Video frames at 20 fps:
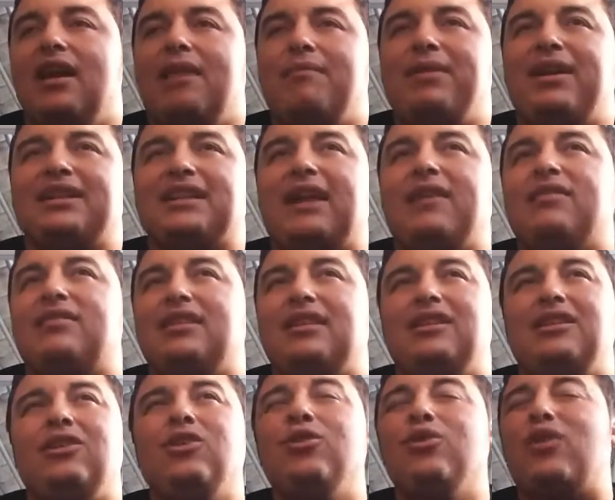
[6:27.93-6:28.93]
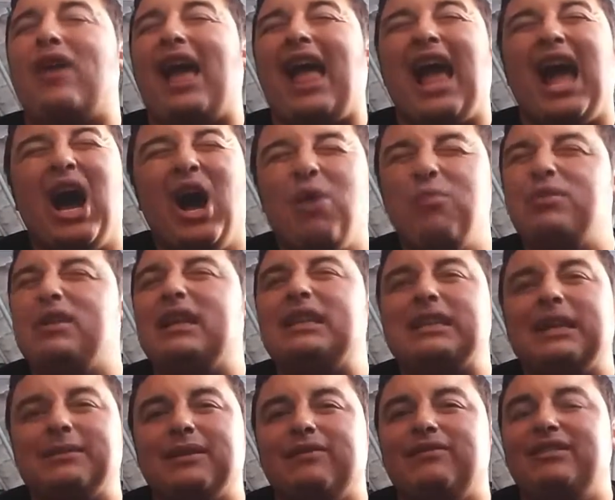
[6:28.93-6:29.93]
Because you don't know how many
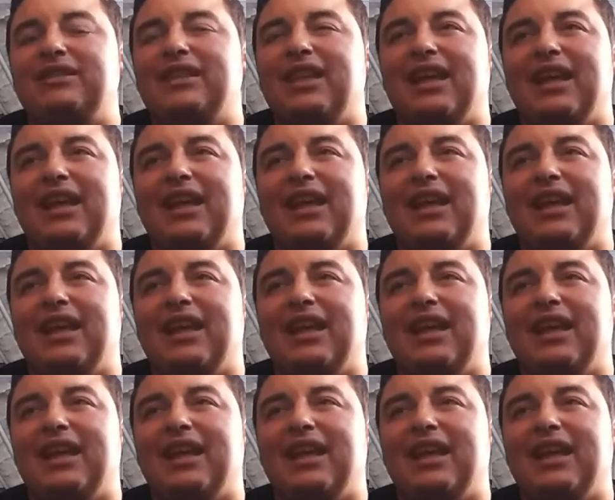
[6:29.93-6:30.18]
times I've seen